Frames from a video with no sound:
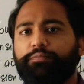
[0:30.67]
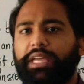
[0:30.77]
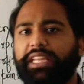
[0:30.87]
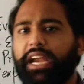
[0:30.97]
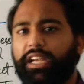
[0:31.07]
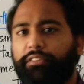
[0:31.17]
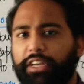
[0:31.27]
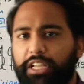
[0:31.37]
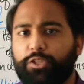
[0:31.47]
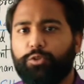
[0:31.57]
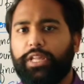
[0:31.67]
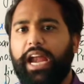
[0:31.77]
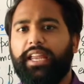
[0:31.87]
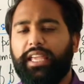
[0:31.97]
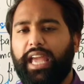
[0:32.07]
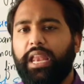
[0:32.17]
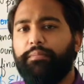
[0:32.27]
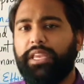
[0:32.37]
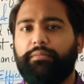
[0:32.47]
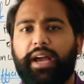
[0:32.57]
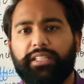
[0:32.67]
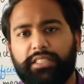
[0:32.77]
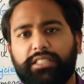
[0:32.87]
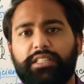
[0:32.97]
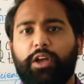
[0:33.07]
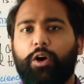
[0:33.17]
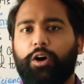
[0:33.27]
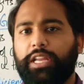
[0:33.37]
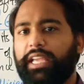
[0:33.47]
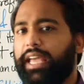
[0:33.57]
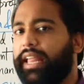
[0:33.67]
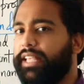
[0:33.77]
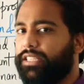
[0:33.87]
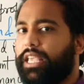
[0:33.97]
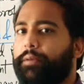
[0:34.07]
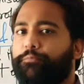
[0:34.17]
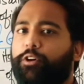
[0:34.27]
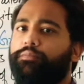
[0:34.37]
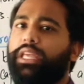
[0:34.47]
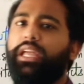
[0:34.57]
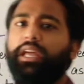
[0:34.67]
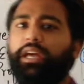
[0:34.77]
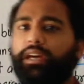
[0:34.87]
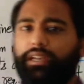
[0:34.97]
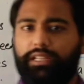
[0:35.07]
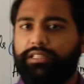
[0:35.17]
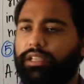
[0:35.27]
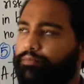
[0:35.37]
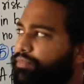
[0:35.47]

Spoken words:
many activities so that he can minimize or he can escape from the risk.